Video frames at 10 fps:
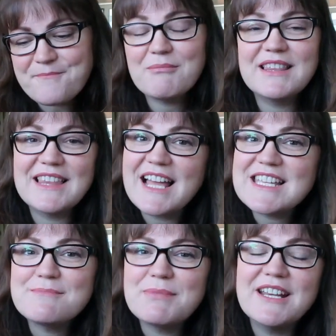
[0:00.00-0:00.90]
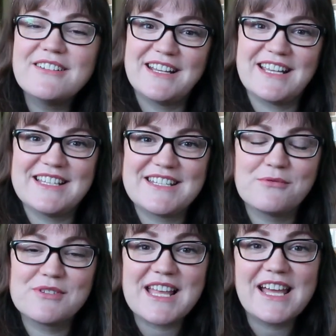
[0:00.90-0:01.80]
My last period
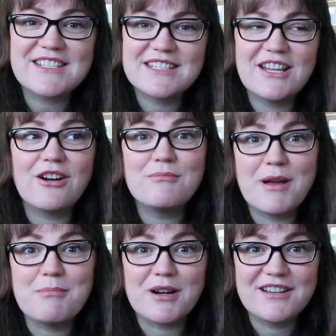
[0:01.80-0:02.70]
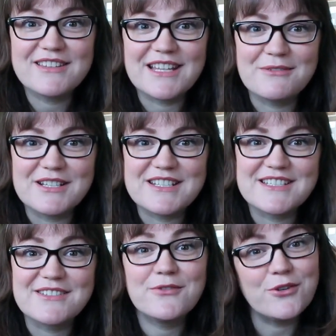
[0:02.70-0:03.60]
was actually on my birthday, which
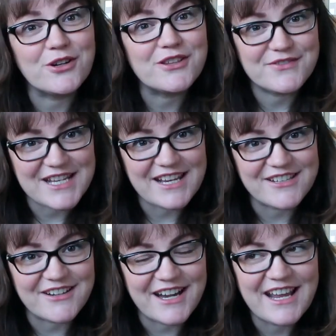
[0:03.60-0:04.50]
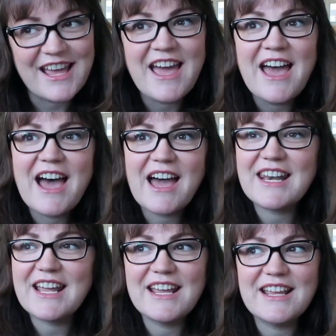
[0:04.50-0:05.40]
is the 4th of January.
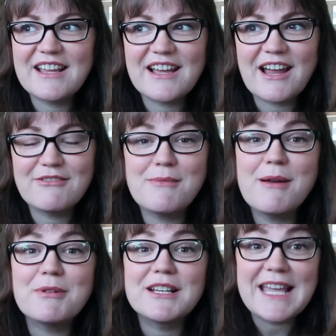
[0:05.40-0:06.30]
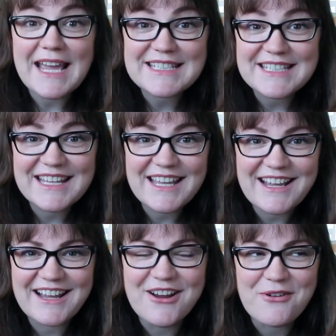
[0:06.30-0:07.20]
And I remember getting it
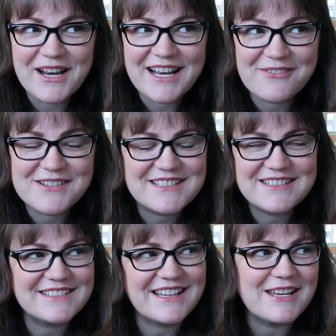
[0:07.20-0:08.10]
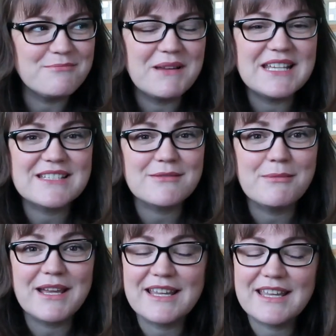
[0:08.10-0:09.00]
when I'd been
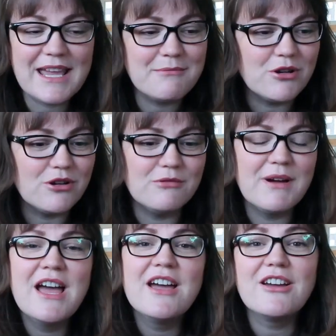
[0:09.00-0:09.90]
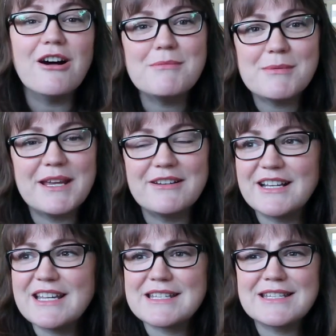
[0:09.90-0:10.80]
swimming, came home, got my
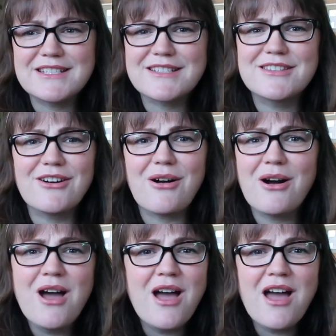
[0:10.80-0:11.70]
period and just thought,